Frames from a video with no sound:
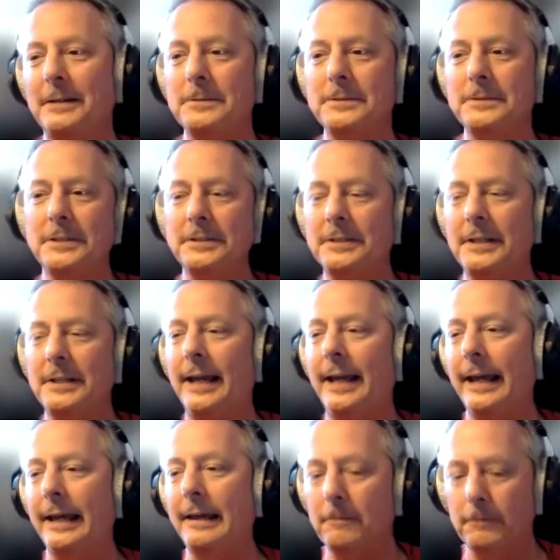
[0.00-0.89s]
was just a
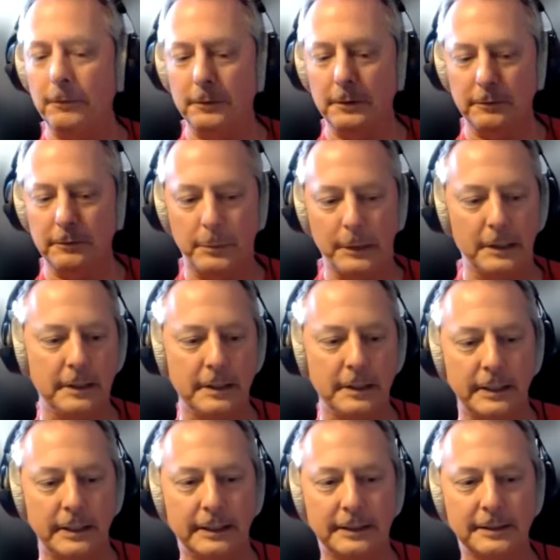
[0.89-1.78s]
handful of
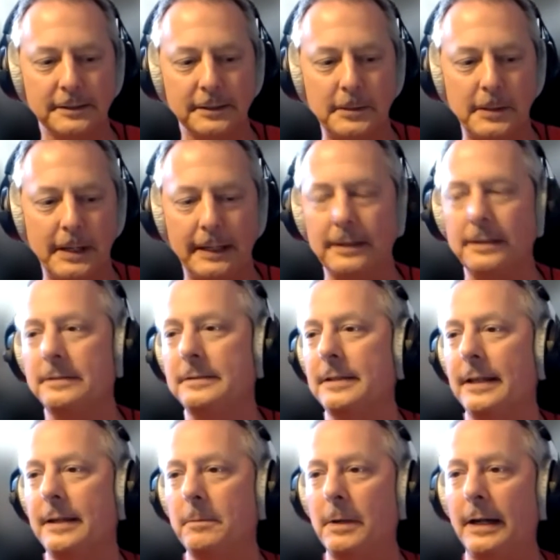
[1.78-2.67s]
billionaires who had the
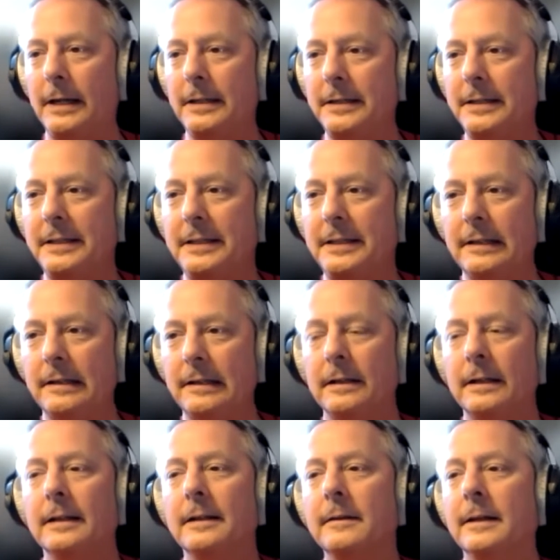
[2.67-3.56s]
same
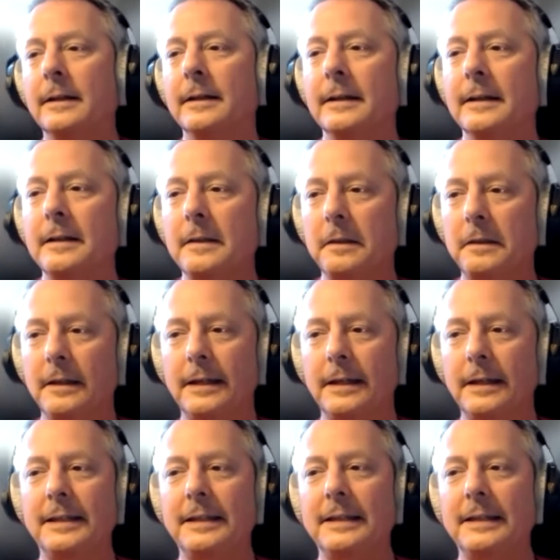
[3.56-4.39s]
idea, then